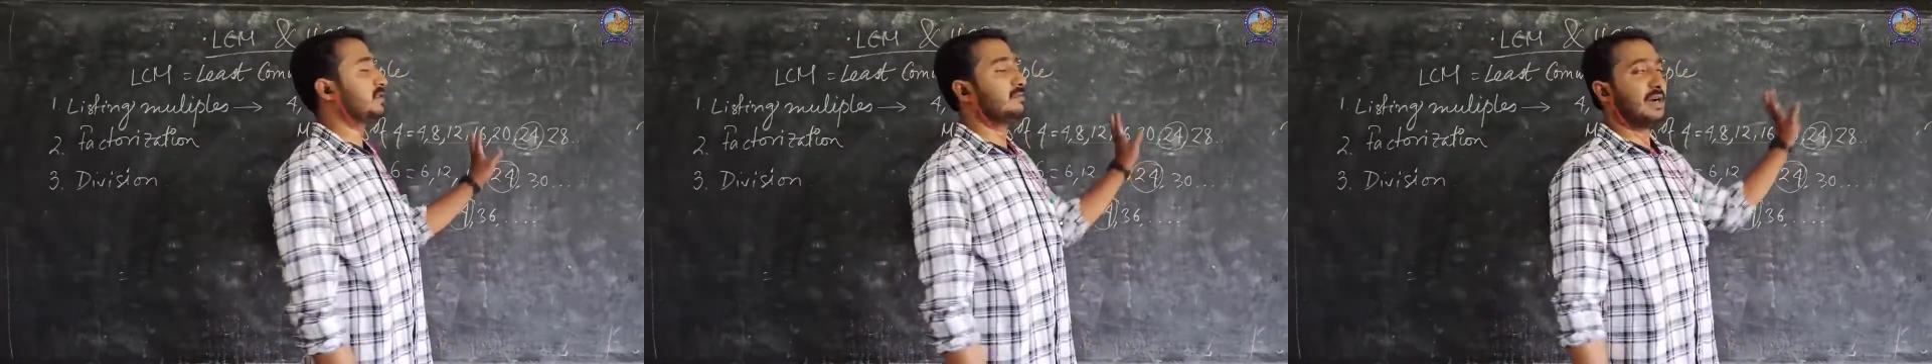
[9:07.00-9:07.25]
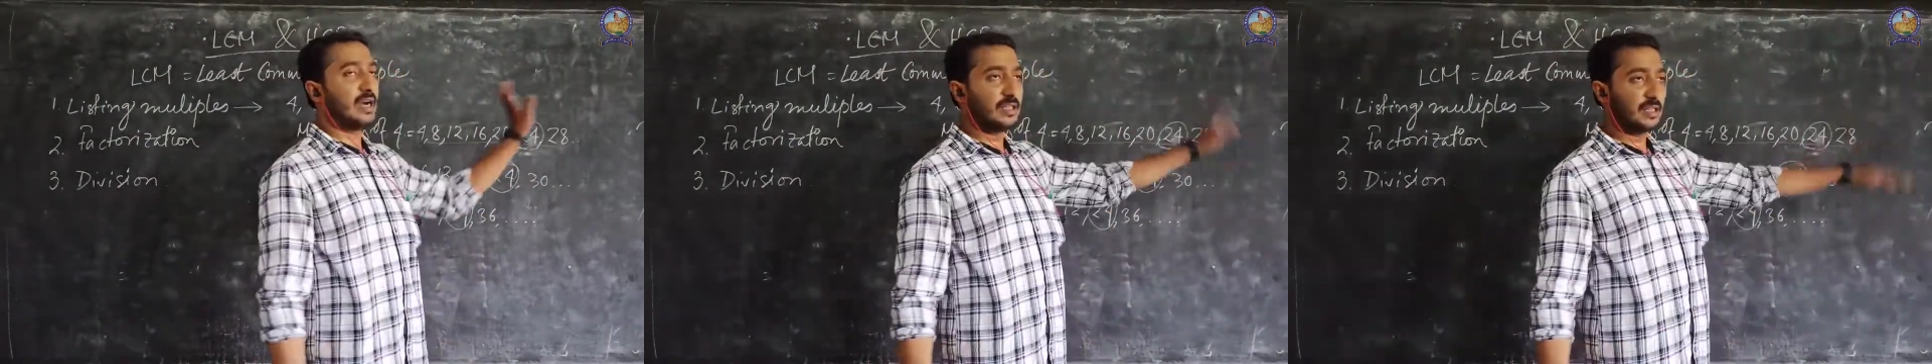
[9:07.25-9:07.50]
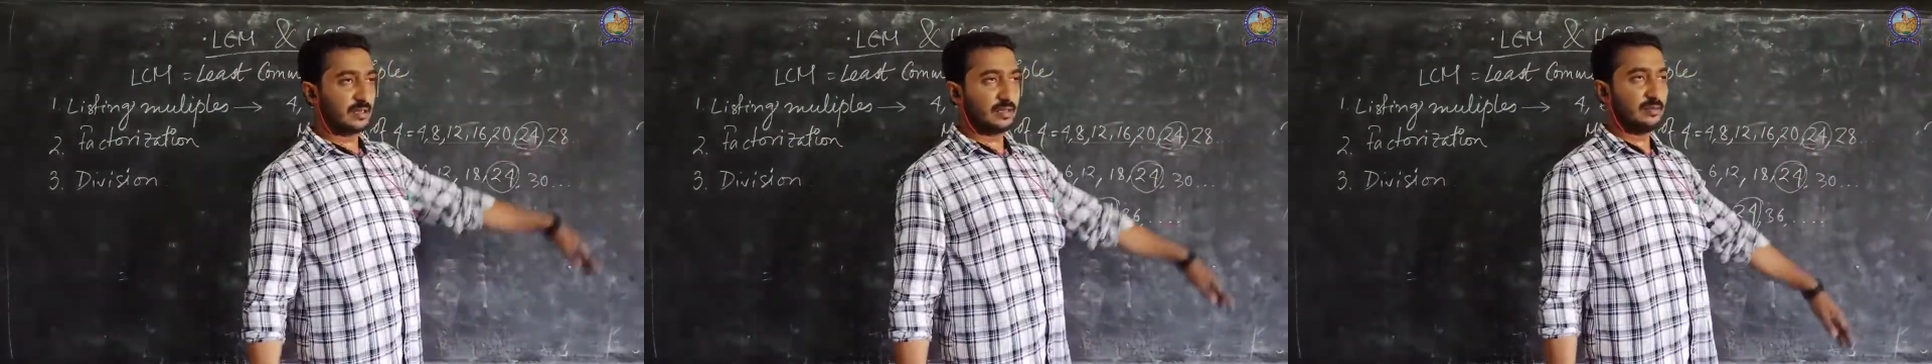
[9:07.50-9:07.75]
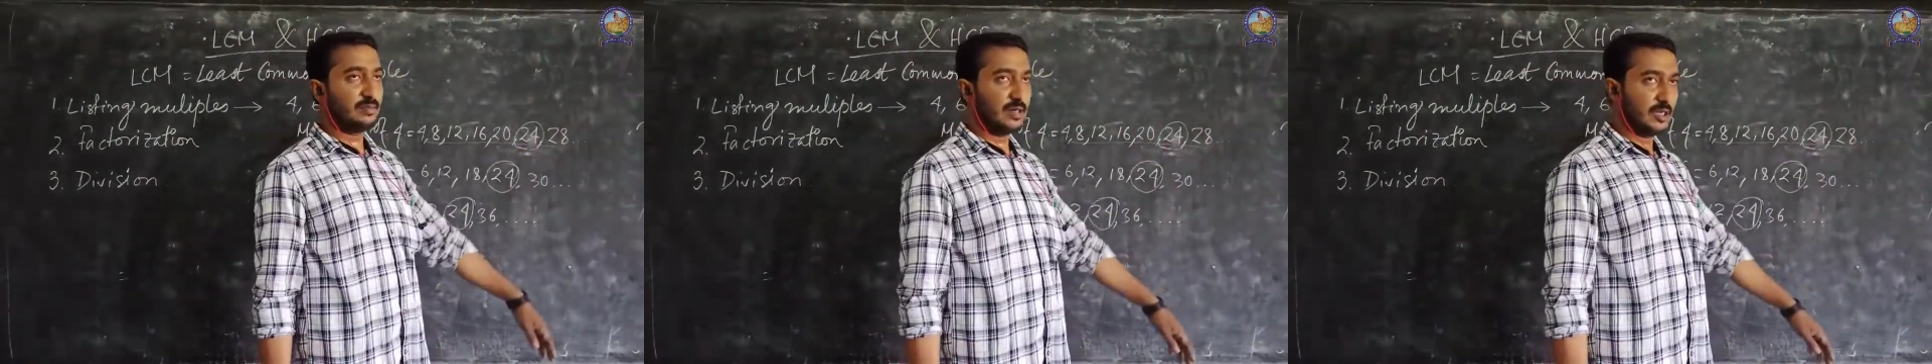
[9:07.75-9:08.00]
some
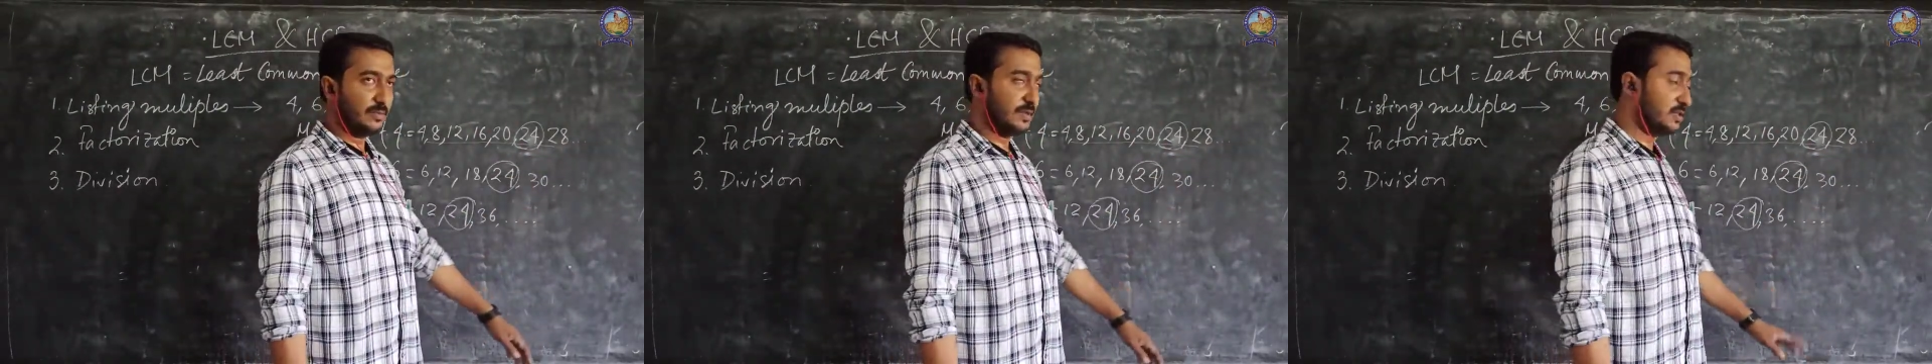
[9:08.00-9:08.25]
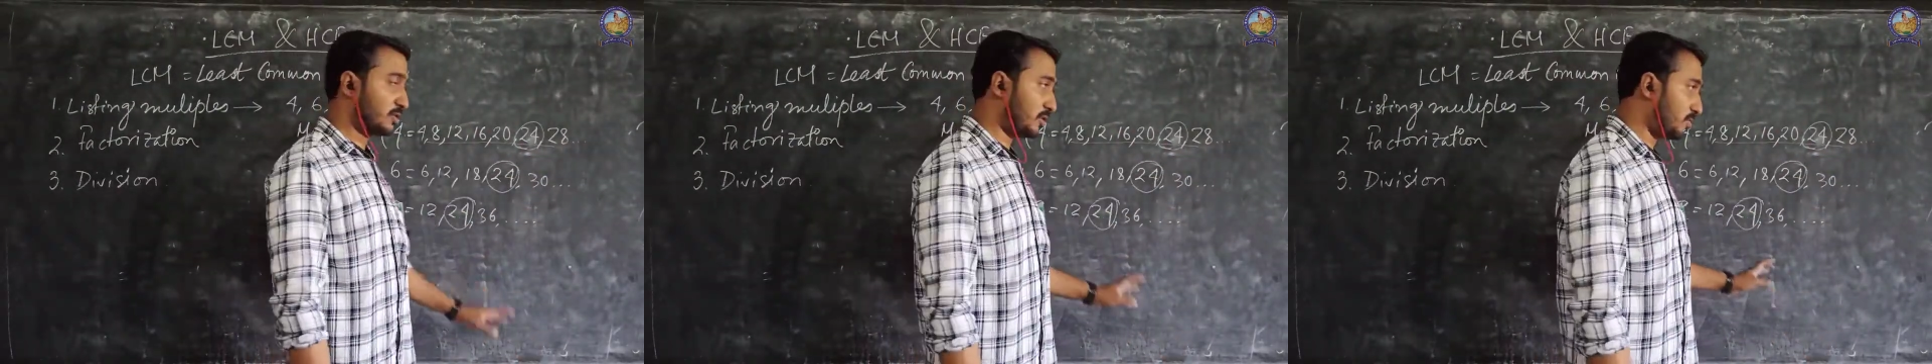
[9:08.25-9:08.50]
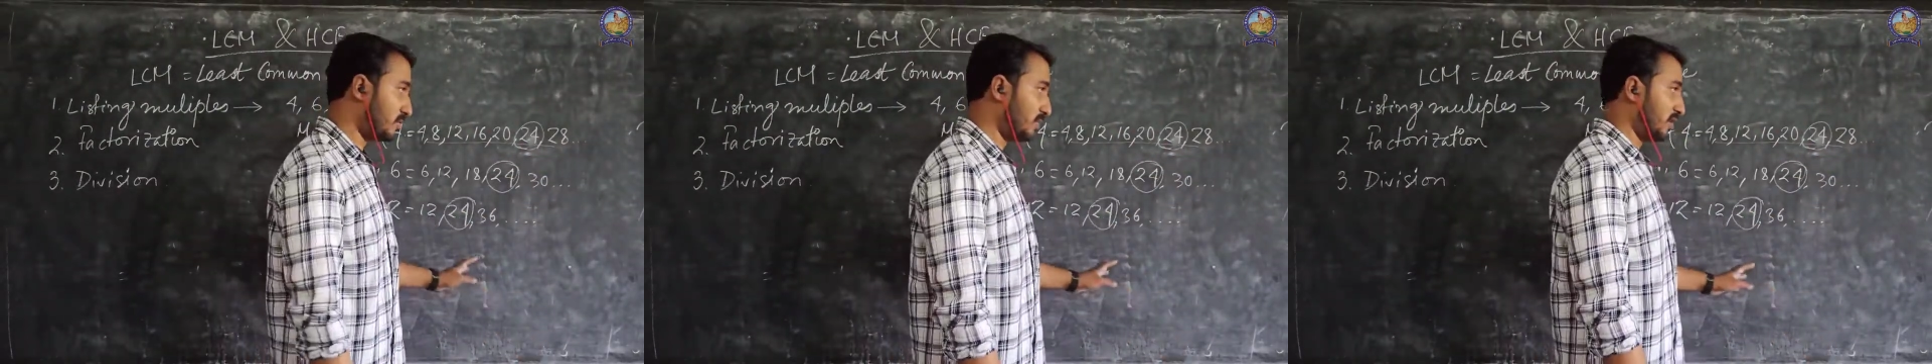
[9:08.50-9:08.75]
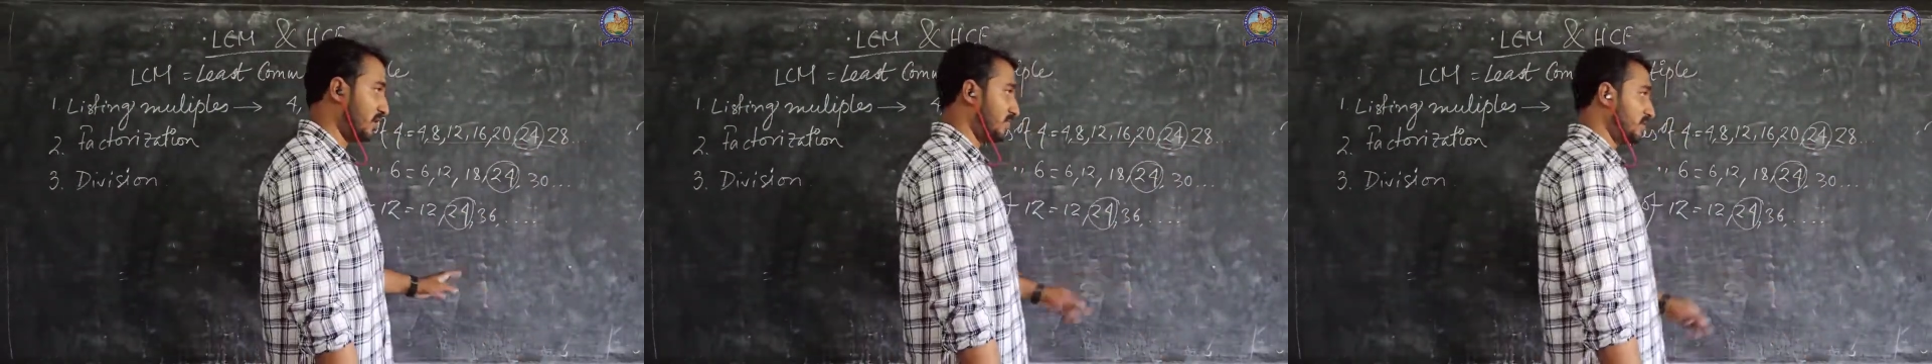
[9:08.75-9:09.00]
other multiples,
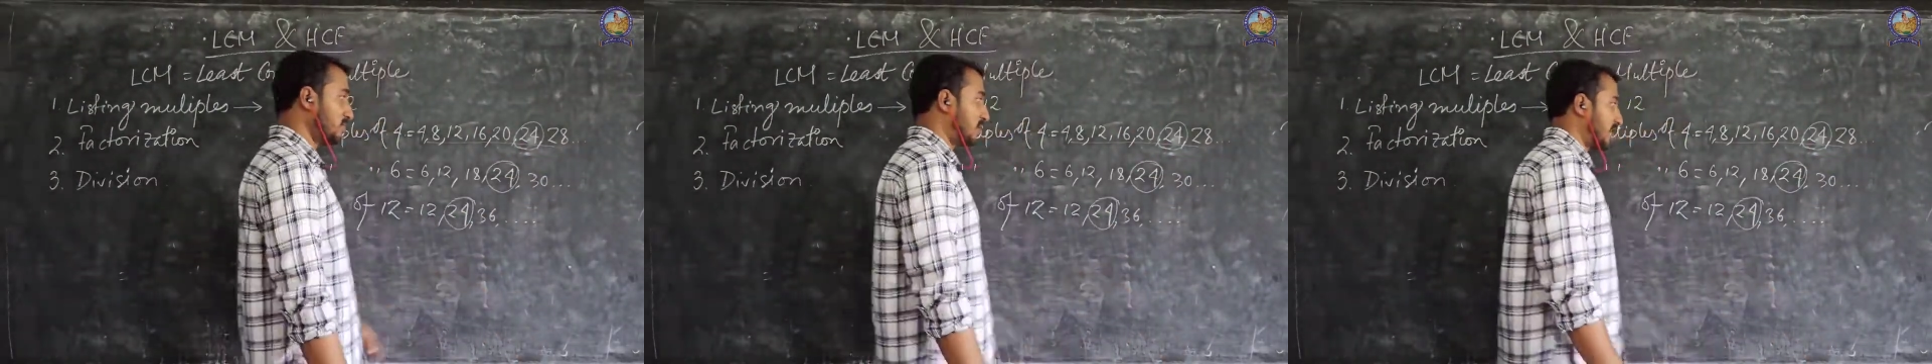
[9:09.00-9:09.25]
common multiples,